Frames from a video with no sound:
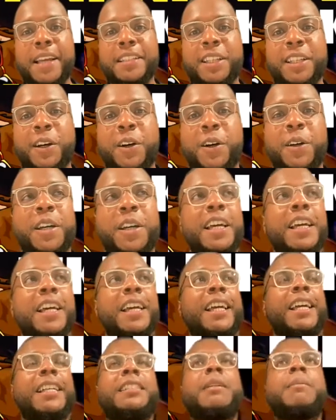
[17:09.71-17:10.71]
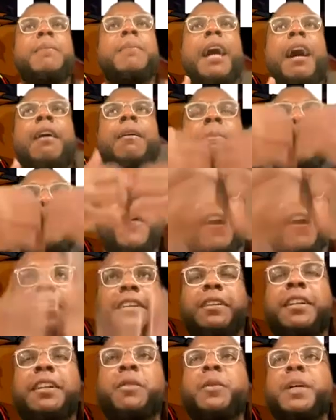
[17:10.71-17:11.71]
So it's about
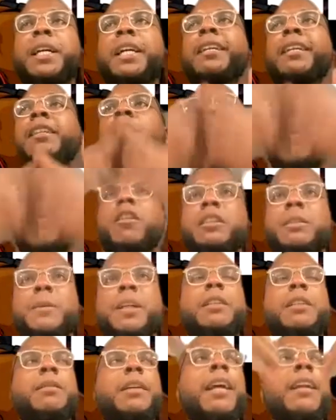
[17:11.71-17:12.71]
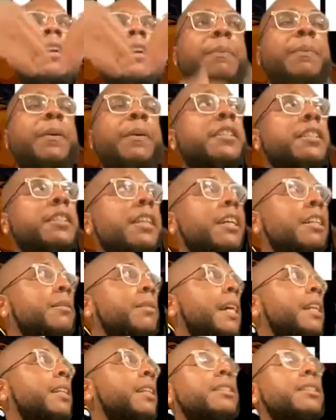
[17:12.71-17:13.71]
partnering with your ultimate creator, the person that
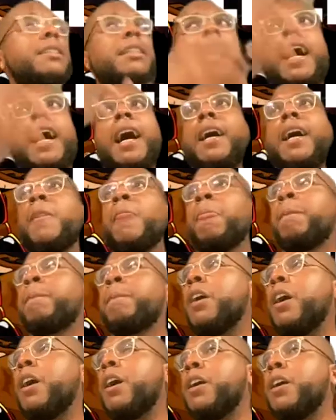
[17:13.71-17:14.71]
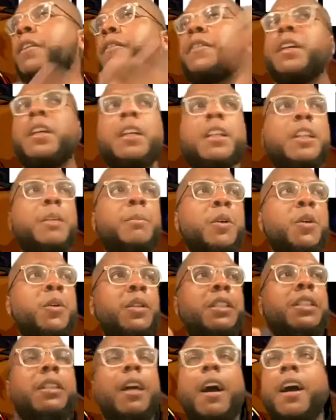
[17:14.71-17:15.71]
created the sky, the earth, the moon,
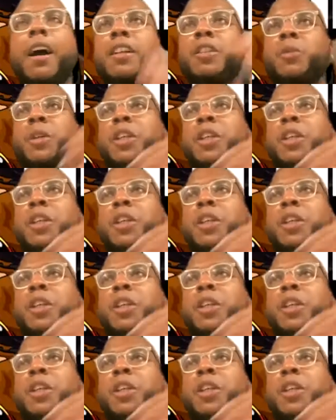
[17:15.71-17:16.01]
the stars.